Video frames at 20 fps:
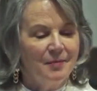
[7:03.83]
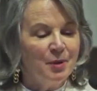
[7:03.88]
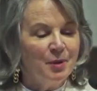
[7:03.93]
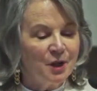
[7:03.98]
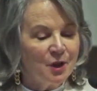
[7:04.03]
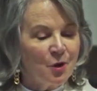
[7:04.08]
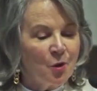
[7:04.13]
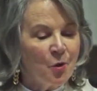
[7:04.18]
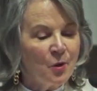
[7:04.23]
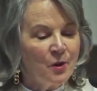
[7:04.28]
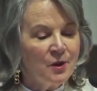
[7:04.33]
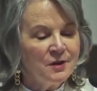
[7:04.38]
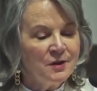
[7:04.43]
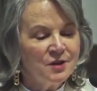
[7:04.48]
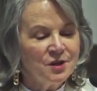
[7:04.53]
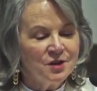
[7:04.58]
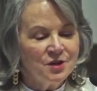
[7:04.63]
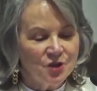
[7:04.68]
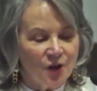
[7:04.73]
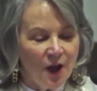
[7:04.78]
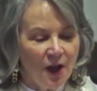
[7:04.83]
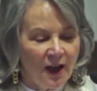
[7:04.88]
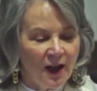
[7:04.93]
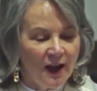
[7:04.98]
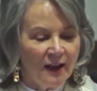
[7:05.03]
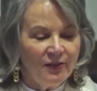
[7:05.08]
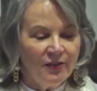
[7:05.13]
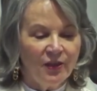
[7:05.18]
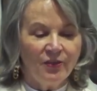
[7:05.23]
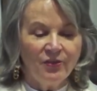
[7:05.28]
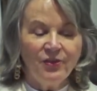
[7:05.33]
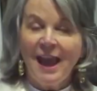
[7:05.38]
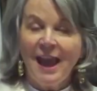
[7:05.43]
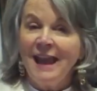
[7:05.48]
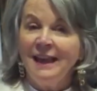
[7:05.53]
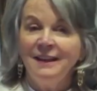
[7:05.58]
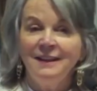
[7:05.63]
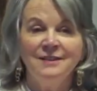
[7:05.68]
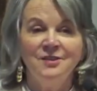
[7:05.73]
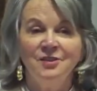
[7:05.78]
But according to John,
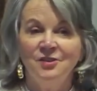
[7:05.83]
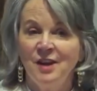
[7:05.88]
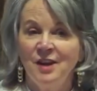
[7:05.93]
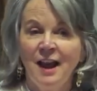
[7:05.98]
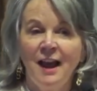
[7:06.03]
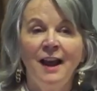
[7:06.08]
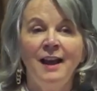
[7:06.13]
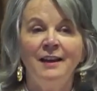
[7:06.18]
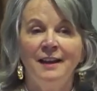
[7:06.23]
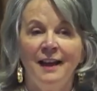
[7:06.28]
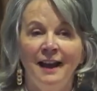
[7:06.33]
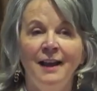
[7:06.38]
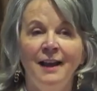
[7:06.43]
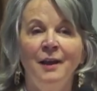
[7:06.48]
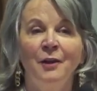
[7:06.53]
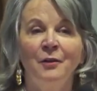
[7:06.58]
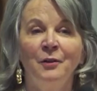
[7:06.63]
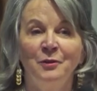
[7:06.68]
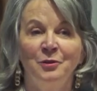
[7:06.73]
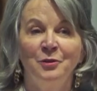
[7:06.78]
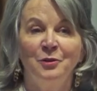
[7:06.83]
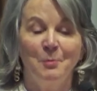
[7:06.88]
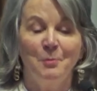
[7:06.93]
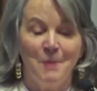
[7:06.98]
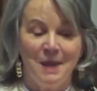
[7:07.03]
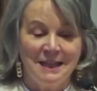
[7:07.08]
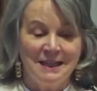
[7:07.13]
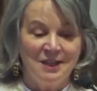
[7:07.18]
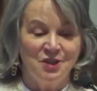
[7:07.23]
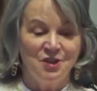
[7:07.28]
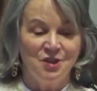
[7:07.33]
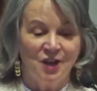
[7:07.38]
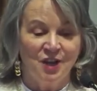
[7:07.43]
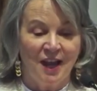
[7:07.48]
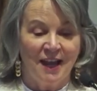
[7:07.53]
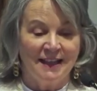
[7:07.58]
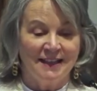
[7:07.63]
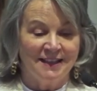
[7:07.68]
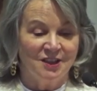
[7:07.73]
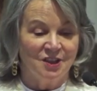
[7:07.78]
that is not how the message
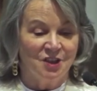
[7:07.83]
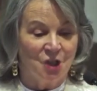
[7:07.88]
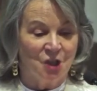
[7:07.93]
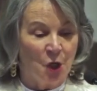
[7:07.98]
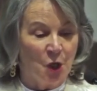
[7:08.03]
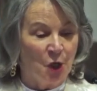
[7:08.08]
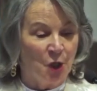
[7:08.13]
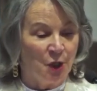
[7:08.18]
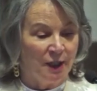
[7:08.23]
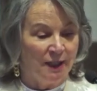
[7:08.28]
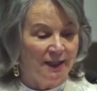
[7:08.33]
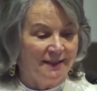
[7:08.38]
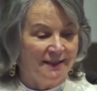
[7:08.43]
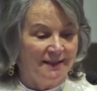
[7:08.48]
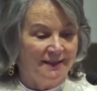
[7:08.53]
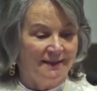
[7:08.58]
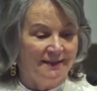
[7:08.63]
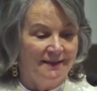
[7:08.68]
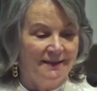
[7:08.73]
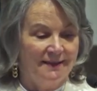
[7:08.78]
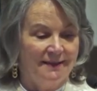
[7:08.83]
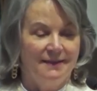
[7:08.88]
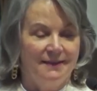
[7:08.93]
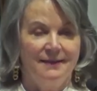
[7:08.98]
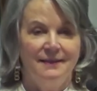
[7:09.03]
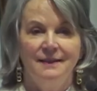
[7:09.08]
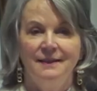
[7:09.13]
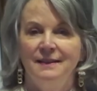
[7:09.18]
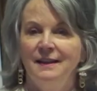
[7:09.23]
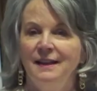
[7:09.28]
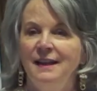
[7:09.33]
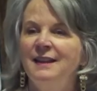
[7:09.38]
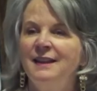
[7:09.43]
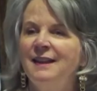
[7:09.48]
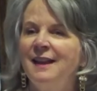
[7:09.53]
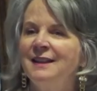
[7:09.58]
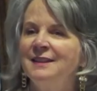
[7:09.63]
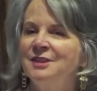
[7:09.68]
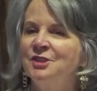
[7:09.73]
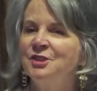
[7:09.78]
got started. It
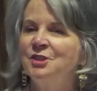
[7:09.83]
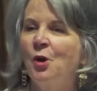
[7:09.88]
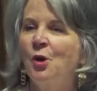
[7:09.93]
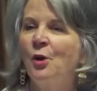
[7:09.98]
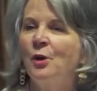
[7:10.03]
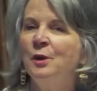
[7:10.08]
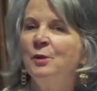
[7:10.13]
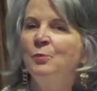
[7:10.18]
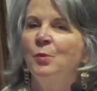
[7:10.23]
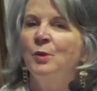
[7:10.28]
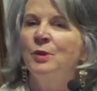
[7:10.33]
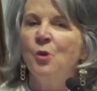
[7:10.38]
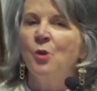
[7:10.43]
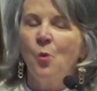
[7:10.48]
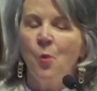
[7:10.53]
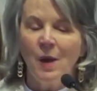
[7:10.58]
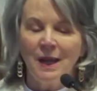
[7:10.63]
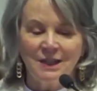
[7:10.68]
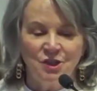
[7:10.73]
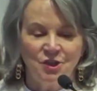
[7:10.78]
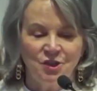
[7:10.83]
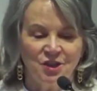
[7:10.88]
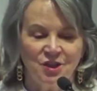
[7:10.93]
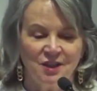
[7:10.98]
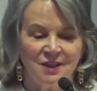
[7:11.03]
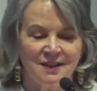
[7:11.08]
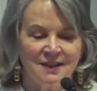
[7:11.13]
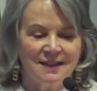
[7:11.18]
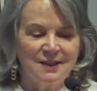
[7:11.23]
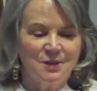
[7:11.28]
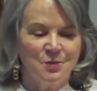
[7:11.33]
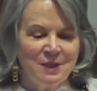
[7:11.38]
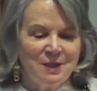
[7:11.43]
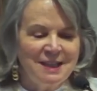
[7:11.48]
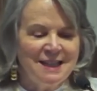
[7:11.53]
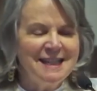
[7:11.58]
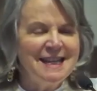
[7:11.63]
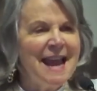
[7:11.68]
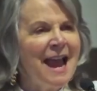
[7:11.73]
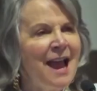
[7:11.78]
got started with questions,
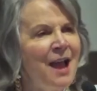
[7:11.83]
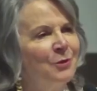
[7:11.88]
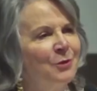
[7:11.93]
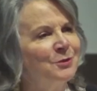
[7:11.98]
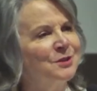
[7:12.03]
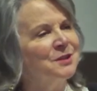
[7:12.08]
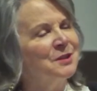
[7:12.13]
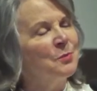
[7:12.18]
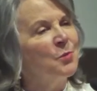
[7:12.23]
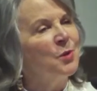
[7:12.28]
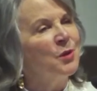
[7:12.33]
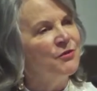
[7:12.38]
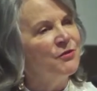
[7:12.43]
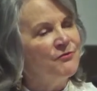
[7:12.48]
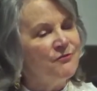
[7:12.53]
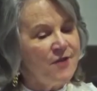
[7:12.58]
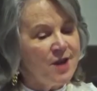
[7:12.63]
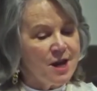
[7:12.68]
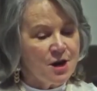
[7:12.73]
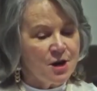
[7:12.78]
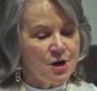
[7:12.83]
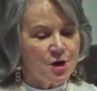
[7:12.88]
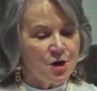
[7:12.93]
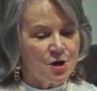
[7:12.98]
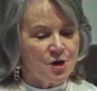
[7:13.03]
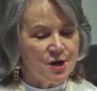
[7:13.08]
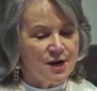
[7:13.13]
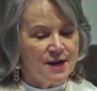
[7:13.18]
with doubts, and with fear.